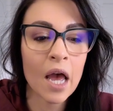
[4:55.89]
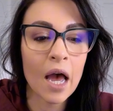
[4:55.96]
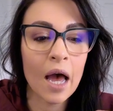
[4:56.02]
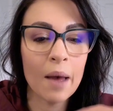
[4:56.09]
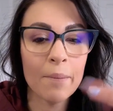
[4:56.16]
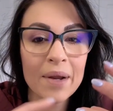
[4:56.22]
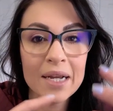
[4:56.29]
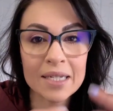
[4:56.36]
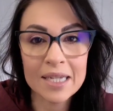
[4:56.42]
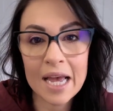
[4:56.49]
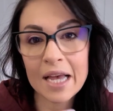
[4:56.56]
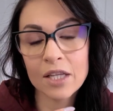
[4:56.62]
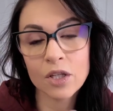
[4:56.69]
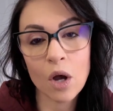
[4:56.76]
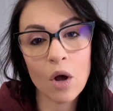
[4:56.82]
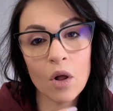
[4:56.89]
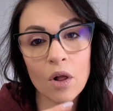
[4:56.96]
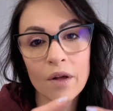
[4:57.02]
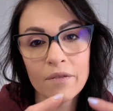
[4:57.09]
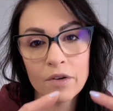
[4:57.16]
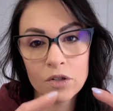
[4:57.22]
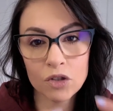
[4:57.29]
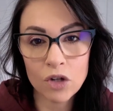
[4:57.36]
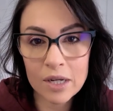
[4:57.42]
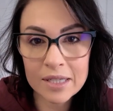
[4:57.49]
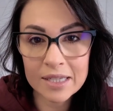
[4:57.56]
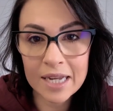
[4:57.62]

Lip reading: But it takes all of your stress